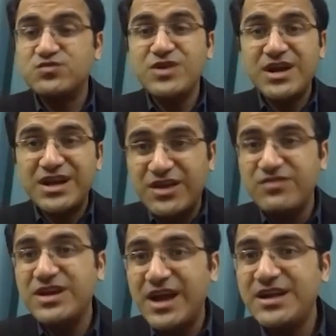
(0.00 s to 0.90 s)
We are
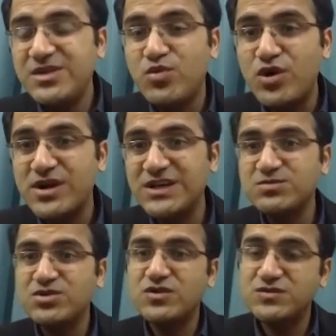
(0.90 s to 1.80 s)
giving antibiotics
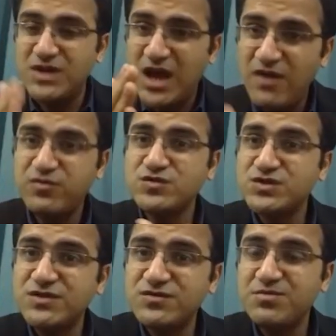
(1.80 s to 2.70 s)
because we have to
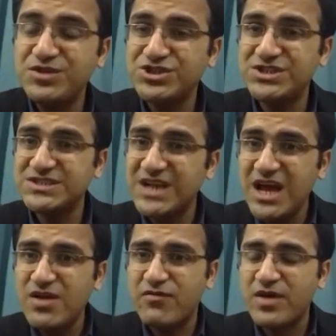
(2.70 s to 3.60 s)
save the patient's
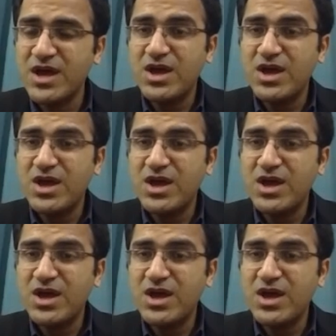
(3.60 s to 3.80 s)
life.